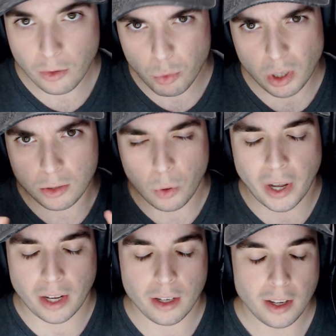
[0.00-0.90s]
Real
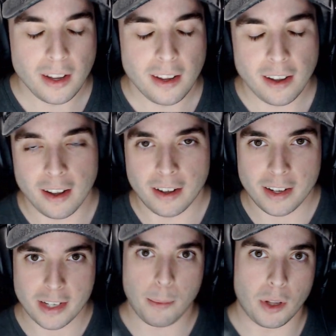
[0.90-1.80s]
quick
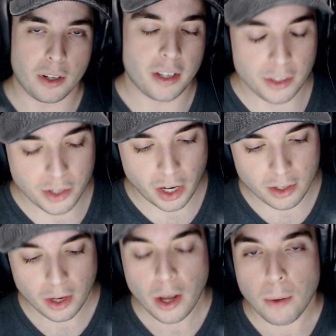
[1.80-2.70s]
example on English
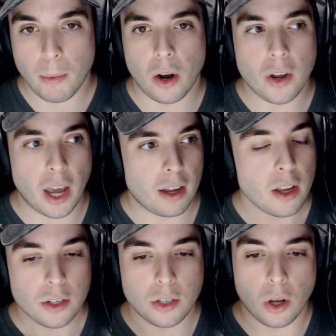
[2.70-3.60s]
accent. But okay,
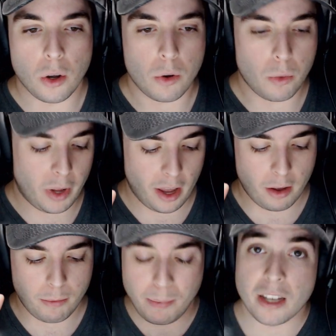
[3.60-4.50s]
so we
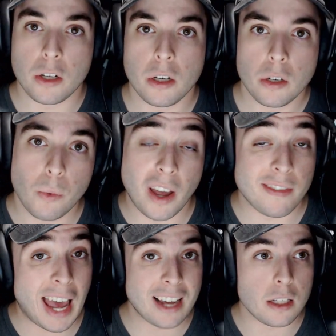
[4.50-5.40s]
have pitch, we
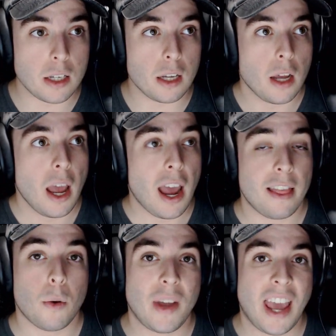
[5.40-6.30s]
have accent,
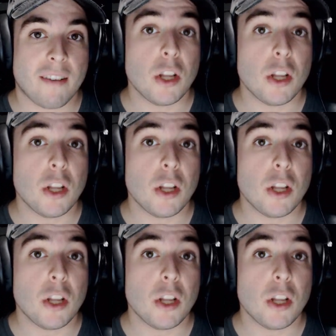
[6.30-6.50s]
and then we have